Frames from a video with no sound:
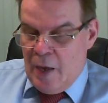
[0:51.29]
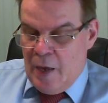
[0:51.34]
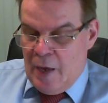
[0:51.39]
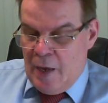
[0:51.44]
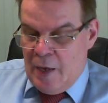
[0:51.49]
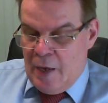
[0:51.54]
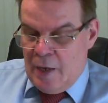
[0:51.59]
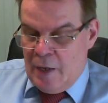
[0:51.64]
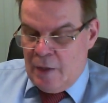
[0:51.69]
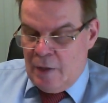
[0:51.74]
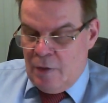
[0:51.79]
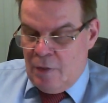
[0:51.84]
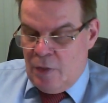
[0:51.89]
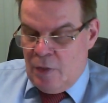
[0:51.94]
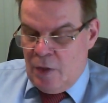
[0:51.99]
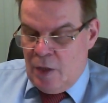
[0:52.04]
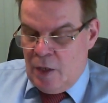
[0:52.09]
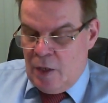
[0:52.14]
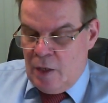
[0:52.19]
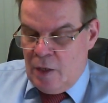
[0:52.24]
and
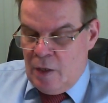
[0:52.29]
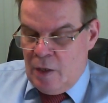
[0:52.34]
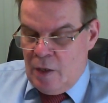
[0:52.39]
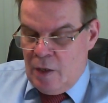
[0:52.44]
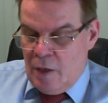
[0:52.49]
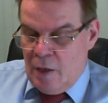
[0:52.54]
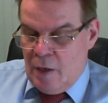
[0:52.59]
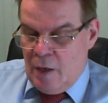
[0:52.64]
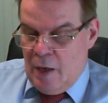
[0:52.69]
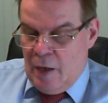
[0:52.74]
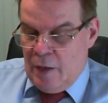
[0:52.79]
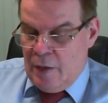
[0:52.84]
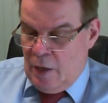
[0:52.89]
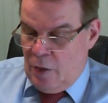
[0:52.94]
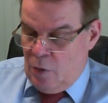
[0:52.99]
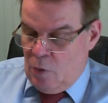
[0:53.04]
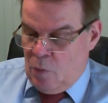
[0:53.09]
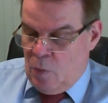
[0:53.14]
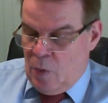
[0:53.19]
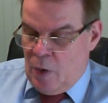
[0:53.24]
the
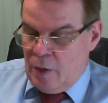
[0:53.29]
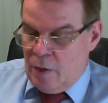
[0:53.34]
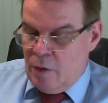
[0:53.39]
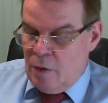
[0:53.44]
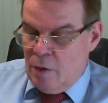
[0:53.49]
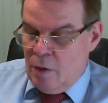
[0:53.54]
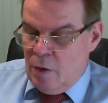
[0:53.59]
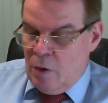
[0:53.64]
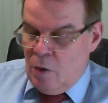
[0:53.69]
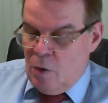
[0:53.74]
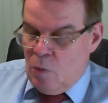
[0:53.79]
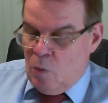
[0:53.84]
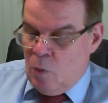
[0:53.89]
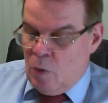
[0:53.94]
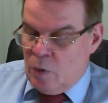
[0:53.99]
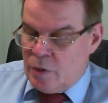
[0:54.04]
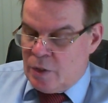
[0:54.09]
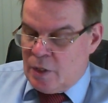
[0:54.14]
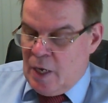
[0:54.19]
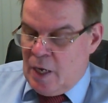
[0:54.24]
another one
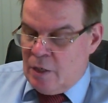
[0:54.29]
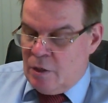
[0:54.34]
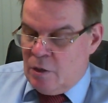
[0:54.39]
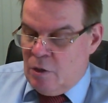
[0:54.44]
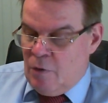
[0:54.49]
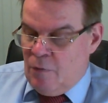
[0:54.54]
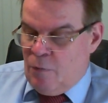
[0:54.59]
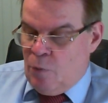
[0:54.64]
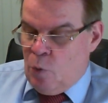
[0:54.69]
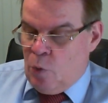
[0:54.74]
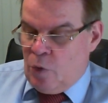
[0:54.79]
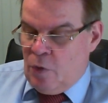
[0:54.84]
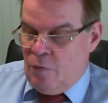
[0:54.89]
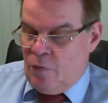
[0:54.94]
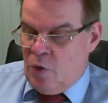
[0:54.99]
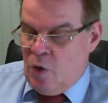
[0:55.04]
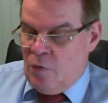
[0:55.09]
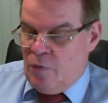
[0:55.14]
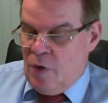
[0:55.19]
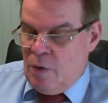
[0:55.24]
was dated the 4th
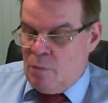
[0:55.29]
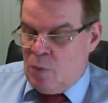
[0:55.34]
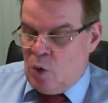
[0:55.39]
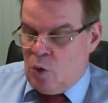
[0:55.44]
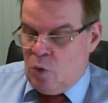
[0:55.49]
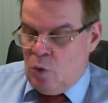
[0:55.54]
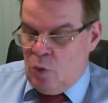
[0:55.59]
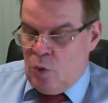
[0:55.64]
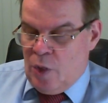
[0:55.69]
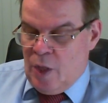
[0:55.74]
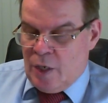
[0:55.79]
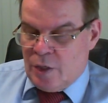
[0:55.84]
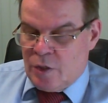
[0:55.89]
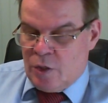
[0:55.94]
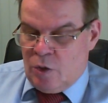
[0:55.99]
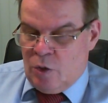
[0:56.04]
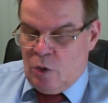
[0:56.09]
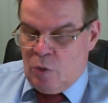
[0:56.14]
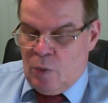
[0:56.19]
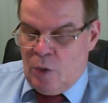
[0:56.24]
of November
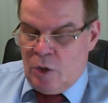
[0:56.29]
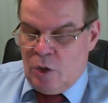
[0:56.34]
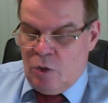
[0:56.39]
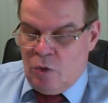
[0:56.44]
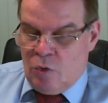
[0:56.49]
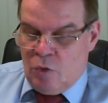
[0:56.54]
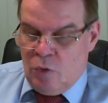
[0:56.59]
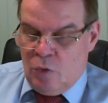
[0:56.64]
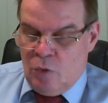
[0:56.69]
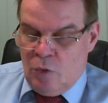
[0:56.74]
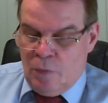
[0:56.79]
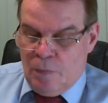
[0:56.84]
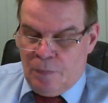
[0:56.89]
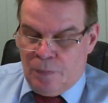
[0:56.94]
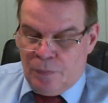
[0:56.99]
2022.